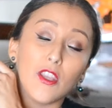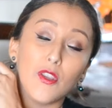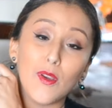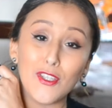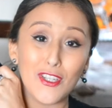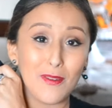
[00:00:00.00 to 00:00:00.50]

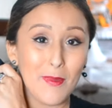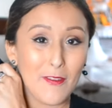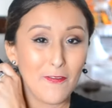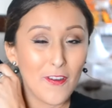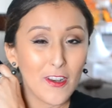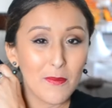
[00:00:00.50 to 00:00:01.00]
You guys are gonna make
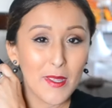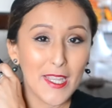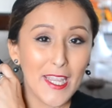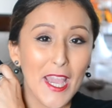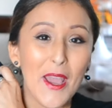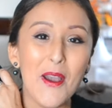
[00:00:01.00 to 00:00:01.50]
fun of
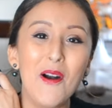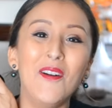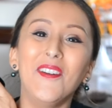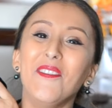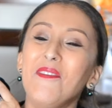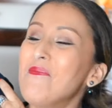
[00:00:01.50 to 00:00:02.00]
me,
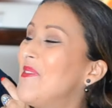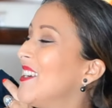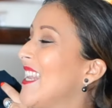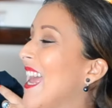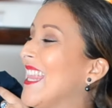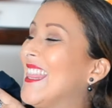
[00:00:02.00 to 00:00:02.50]

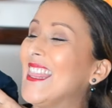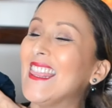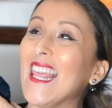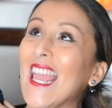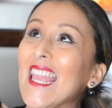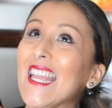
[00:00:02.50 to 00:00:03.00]
but I
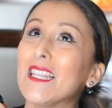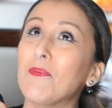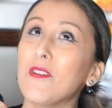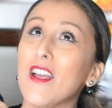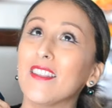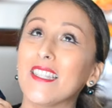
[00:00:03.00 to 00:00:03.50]
think it's
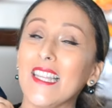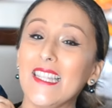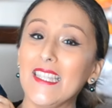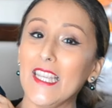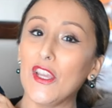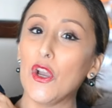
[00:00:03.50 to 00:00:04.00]
pronounced
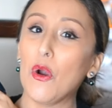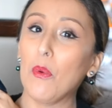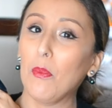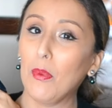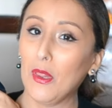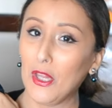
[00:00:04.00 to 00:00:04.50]

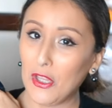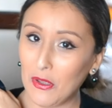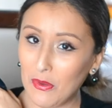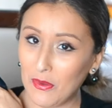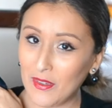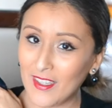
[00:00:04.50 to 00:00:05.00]
indigo
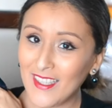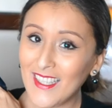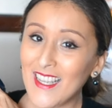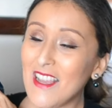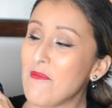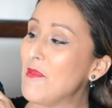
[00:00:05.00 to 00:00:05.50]
blue
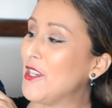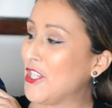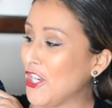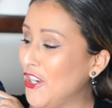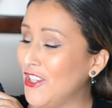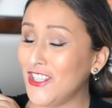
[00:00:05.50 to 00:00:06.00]

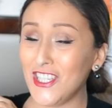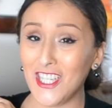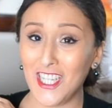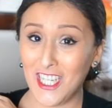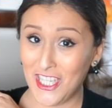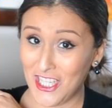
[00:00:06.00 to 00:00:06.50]

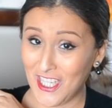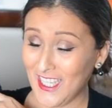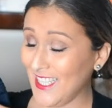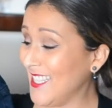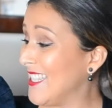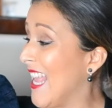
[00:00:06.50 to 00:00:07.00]
maternity
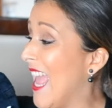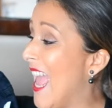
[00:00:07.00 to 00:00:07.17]
jeans.